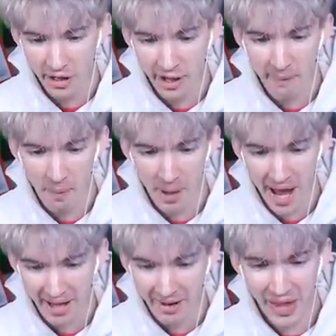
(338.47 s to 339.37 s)
you're coming
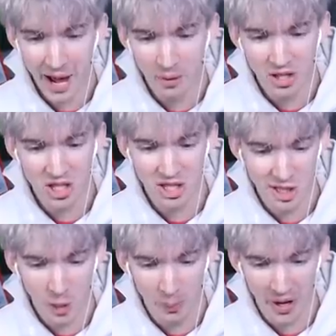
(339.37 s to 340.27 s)
back? That was
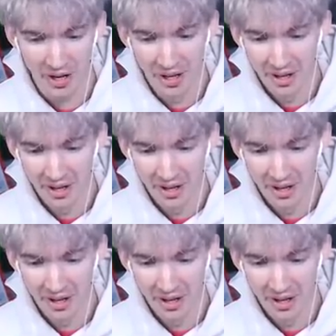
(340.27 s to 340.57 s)
stupid.